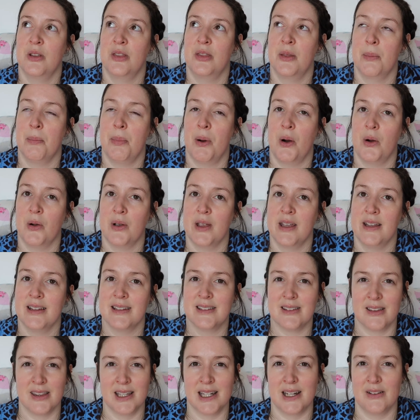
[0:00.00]
the pocket
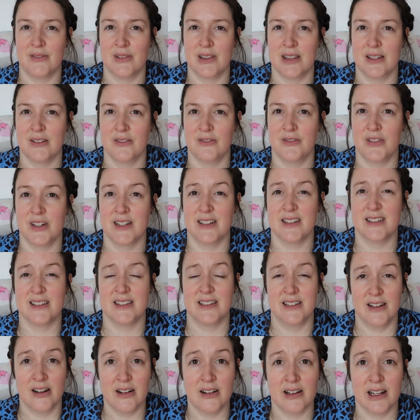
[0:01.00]
so that everything fits
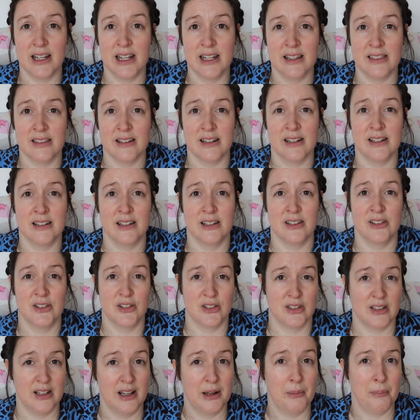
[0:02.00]
snugly and then it doesn't
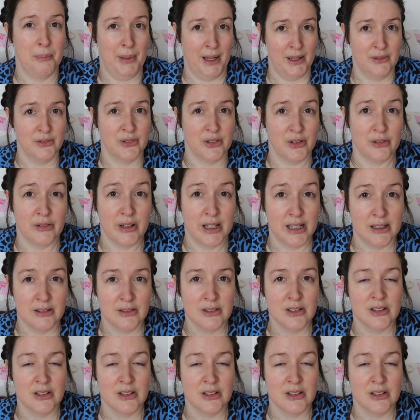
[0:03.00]
just like bounce around,